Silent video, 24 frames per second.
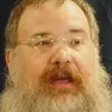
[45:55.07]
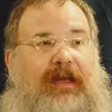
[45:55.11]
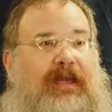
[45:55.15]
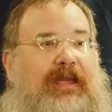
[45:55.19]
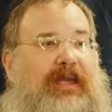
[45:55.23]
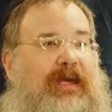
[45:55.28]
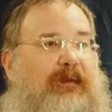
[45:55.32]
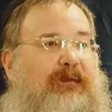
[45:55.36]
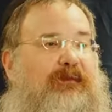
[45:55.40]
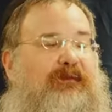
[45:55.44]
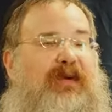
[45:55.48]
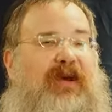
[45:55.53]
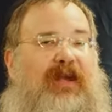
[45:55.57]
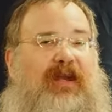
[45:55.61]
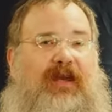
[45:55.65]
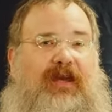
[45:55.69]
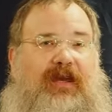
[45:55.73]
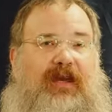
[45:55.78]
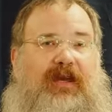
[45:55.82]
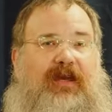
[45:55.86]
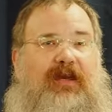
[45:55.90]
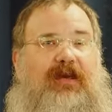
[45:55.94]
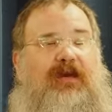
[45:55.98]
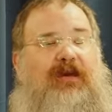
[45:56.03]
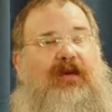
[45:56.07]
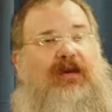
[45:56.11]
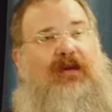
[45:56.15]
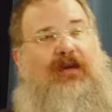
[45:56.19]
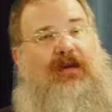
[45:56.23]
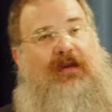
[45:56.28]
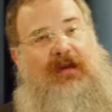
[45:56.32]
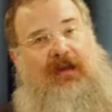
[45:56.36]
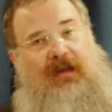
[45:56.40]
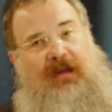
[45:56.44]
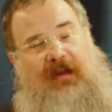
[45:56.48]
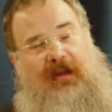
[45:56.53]
the ability
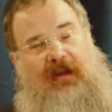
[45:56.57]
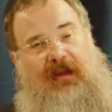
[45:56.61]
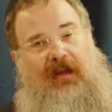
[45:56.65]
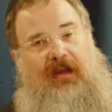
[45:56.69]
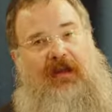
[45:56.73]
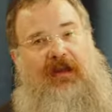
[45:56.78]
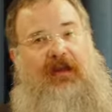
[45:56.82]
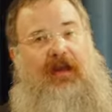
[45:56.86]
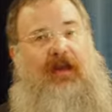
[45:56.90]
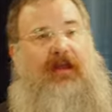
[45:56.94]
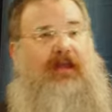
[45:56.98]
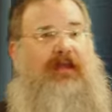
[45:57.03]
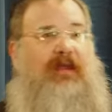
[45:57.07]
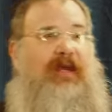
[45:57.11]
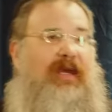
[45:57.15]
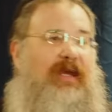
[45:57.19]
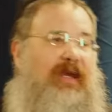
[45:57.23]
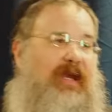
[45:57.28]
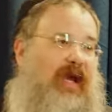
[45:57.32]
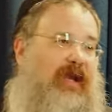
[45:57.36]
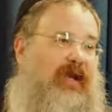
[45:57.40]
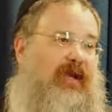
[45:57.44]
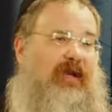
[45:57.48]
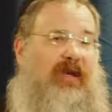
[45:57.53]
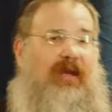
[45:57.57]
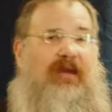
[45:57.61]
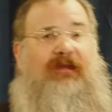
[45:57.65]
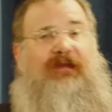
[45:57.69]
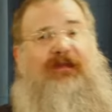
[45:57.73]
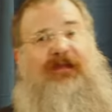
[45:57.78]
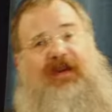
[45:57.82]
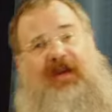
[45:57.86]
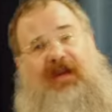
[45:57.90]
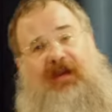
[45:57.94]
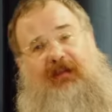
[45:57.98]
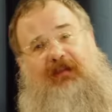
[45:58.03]
to think on an
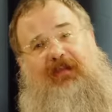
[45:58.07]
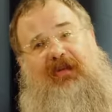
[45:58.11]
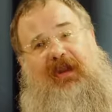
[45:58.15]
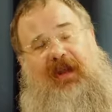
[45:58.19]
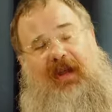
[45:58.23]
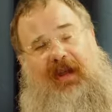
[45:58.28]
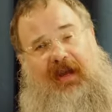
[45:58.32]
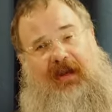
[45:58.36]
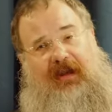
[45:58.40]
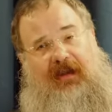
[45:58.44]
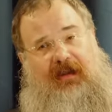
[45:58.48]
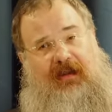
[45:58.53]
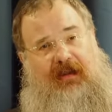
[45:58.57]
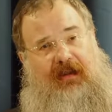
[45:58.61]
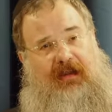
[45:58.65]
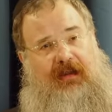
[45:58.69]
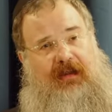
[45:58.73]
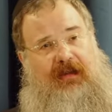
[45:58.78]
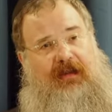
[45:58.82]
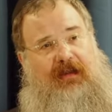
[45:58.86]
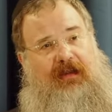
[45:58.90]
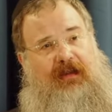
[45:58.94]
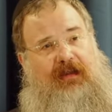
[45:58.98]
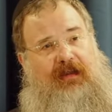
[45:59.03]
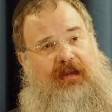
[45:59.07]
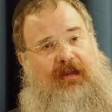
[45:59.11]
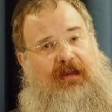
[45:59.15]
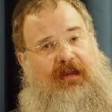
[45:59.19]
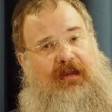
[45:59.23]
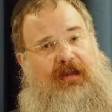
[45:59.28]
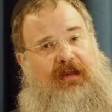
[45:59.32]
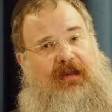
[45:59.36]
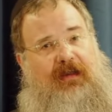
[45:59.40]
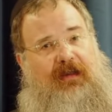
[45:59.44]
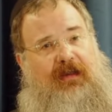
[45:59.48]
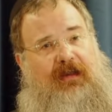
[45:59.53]
infinite plane,
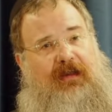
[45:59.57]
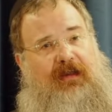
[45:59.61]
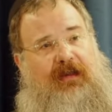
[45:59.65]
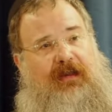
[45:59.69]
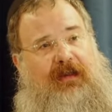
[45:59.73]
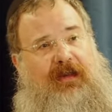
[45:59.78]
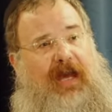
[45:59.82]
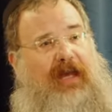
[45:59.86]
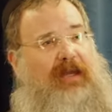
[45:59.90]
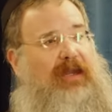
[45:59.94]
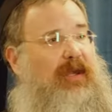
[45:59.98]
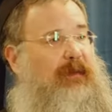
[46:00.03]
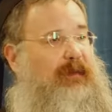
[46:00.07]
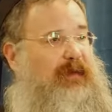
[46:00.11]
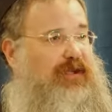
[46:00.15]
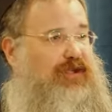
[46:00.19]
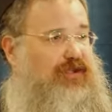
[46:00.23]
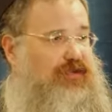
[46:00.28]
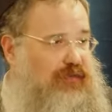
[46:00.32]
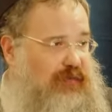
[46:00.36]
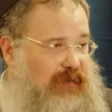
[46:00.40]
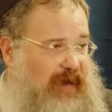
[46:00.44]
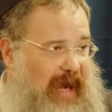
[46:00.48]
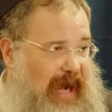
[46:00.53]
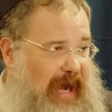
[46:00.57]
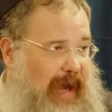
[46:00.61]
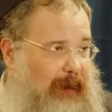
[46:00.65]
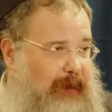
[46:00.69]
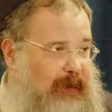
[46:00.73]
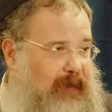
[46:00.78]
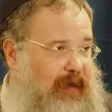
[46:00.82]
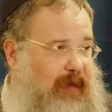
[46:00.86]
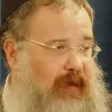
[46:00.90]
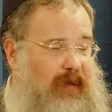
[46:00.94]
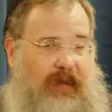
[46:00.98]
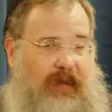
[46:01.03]
not to be trapped